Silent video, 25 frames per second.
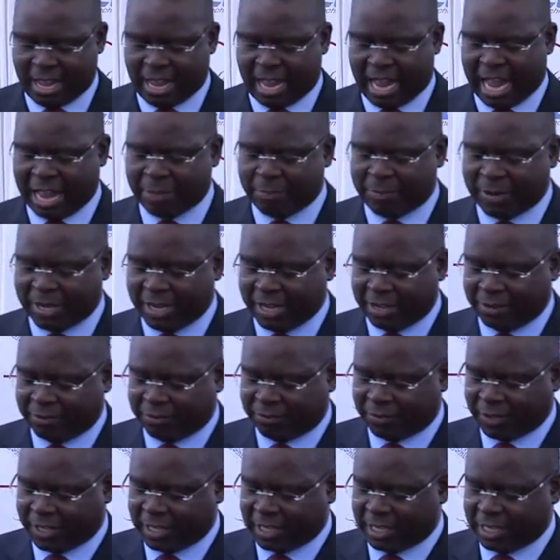I
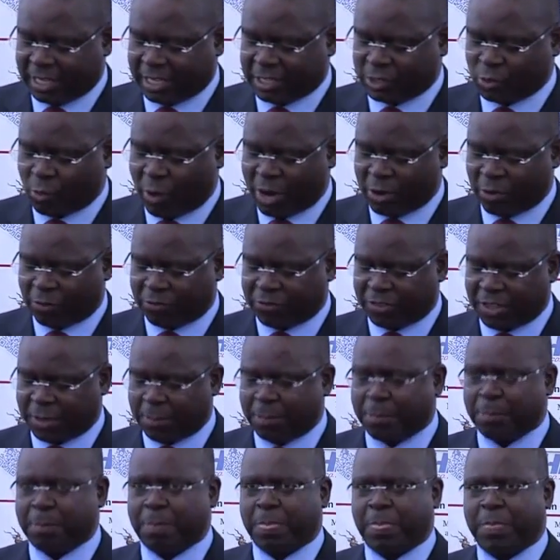believe is one of
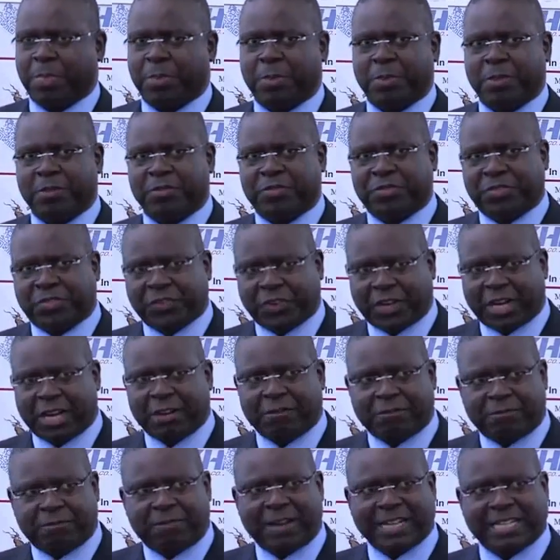the
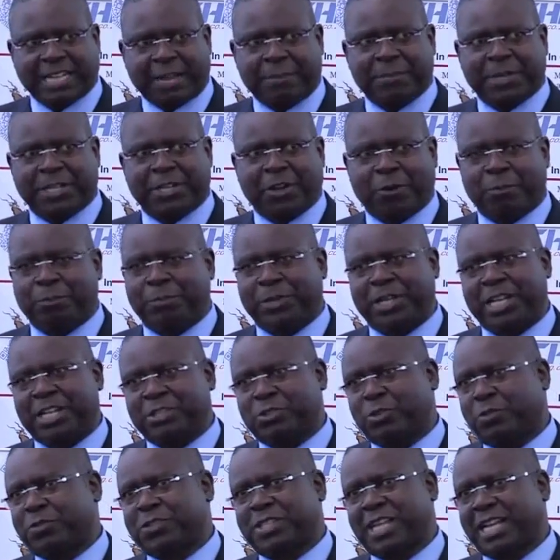three fundamental
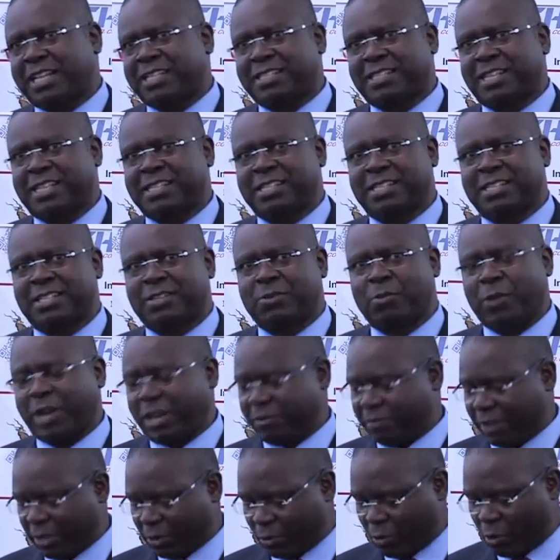pillars of success
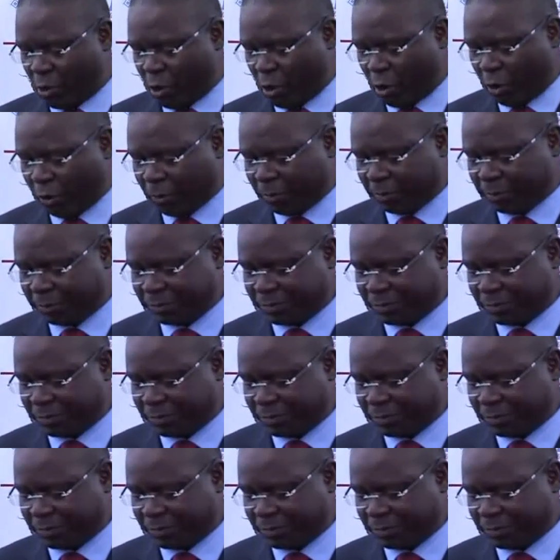wherever you go.